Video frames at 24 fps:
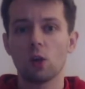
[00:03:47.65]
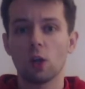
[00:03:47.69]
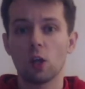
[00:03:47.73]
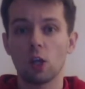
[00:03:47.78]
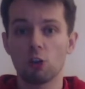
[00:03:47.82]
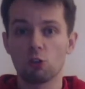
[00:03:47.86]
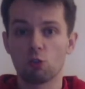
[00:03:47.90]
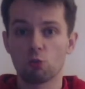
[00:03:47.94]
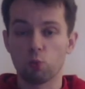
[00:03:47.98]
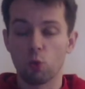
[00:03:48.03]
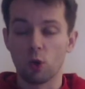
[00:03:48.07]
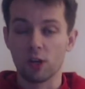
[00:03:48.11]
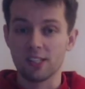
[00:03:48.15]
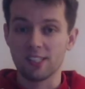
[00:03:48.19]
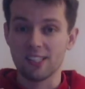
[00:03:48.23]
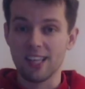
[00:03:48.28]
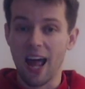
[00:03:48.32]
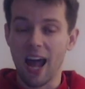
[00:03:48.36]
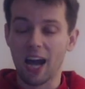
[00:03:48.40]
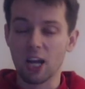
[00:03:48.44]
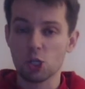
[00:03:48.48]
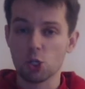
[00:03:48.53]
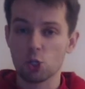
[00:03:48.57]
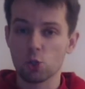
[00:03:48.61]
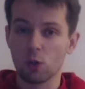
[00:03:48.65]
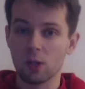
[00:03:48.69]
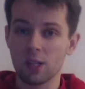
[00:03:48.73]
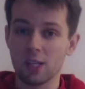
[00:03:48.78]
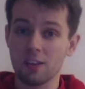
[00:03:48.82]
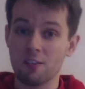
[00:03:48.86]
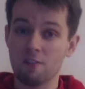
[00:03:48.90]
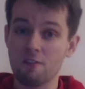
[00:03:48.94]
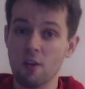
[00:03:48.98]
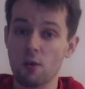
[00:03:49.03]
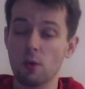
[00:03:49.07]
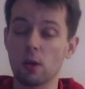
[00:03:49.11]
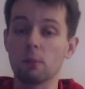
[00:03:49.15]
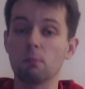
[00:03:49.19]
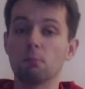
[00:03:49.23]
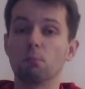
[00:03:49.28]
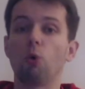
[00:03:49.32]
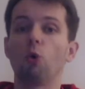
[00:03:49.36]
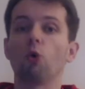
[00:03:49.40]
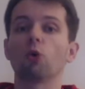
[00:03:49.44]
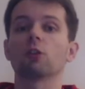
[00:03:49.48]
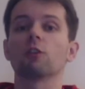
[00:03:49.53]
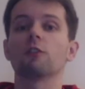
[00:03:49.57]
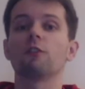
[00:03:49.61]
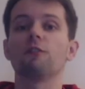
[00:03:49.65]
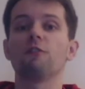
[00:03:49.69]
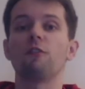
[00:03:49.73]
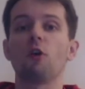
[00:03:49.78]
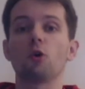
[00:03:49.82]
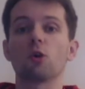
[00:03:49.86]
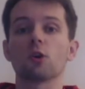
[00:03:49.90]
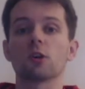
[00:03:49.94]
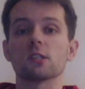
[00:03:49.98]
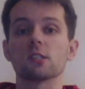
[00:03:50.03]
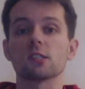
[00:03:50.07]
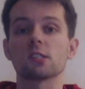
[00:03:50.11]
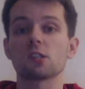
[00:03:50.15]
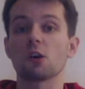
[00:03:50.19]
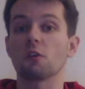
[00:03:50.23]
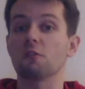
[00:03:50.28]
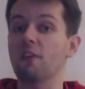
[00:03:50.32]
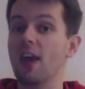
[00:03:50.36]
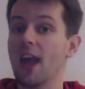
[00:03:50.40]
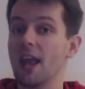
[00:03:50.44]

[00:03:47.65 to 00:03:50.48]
is what is actually a very important focus of